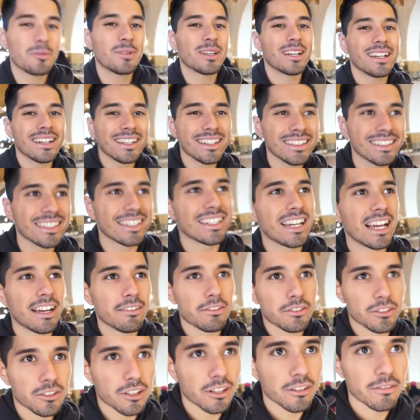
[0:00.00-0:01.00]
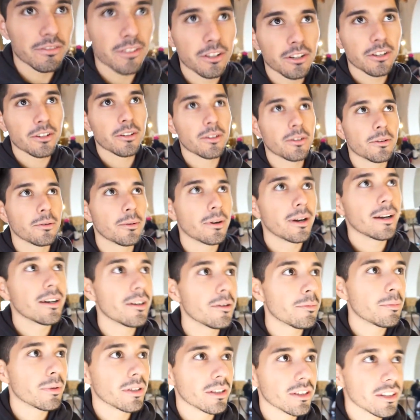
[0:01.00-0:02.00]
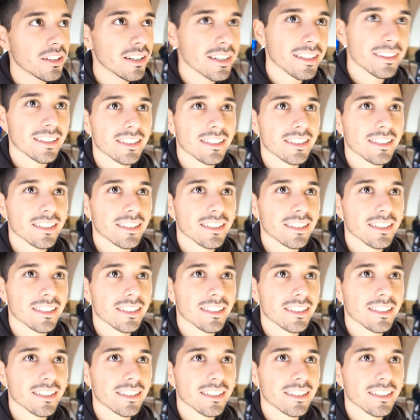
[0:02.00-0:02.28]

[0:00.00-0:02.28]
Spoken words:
you guys, and I haven't shot a video in a while, but look